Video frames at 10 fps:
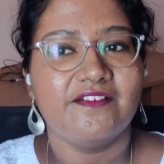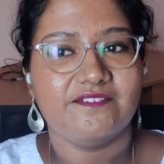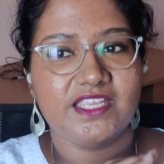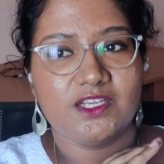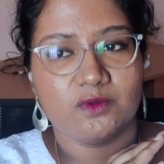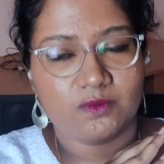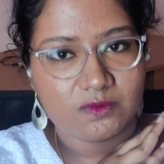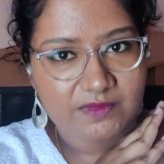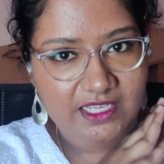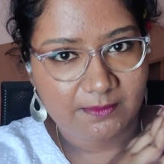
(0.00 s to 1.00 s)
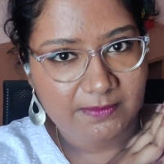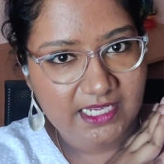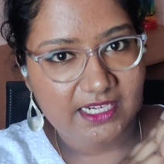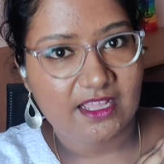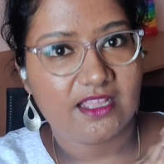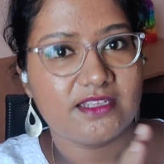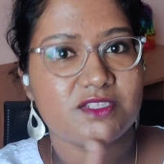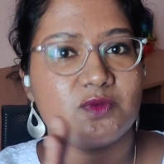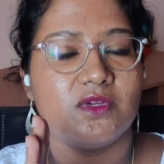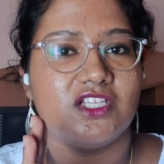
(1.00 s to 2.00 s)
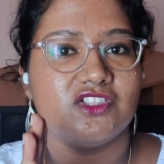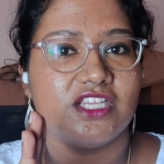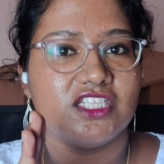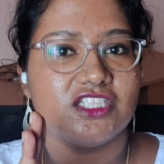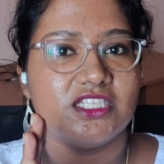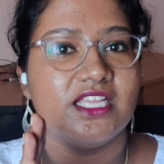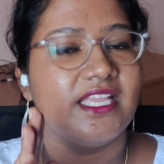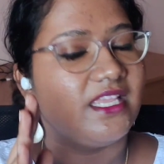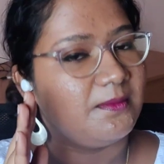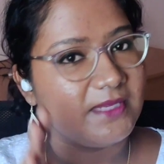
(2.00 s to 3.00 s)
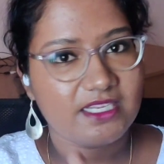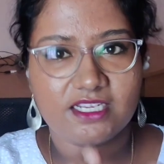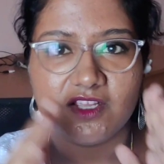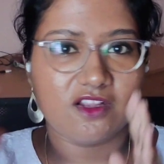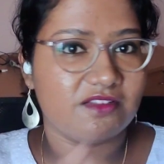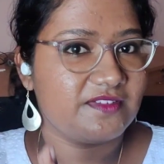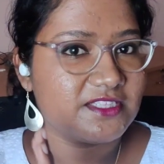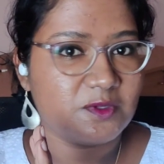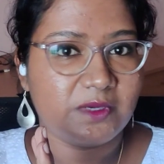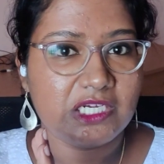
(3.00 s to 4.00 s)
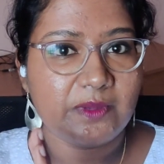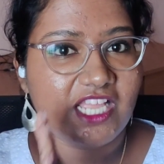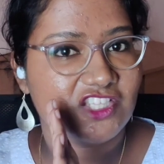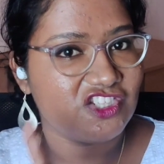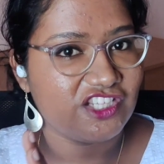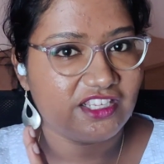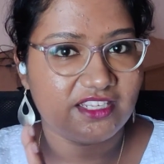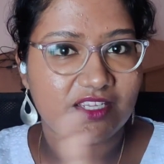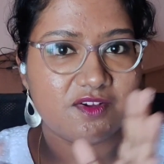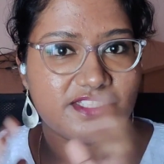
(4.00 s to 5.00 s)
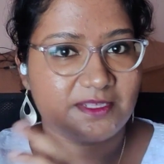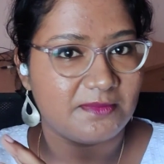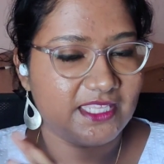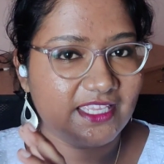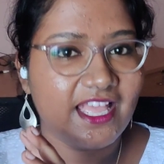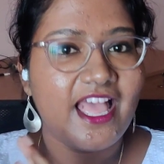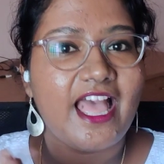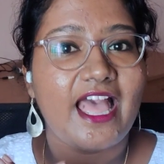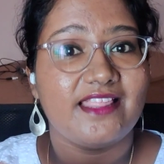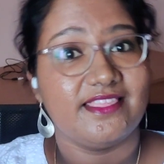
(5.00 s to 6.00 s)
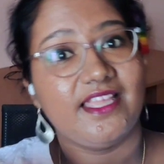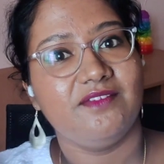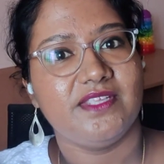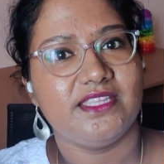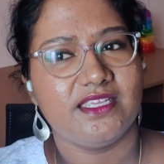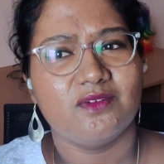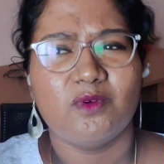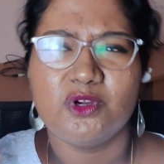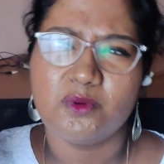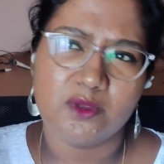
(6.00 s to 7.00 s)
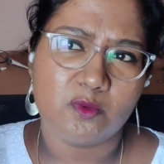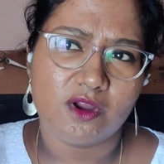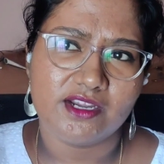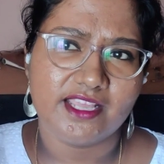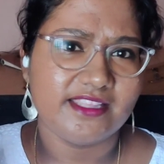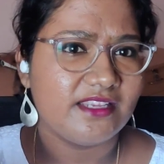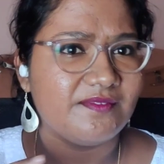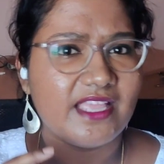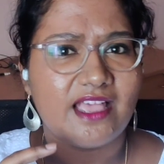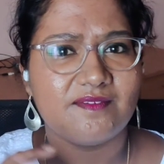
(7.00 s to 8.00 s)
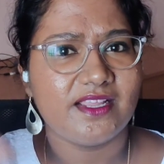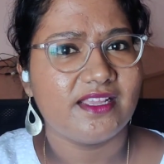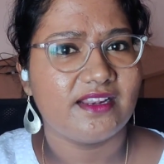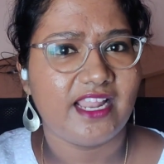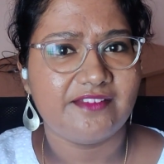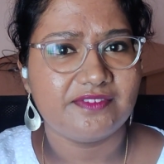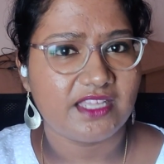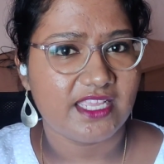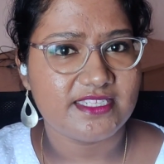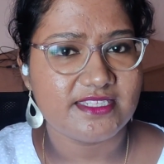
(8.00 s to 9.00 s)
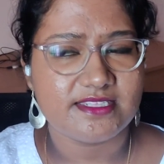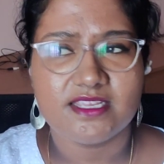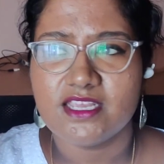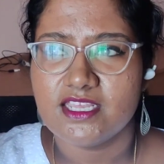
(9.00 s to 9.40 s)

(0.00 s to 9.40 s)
We complete our school education, immediately all of us go into engineering or something, and then we think, what do I want? And then we have like a life crisis.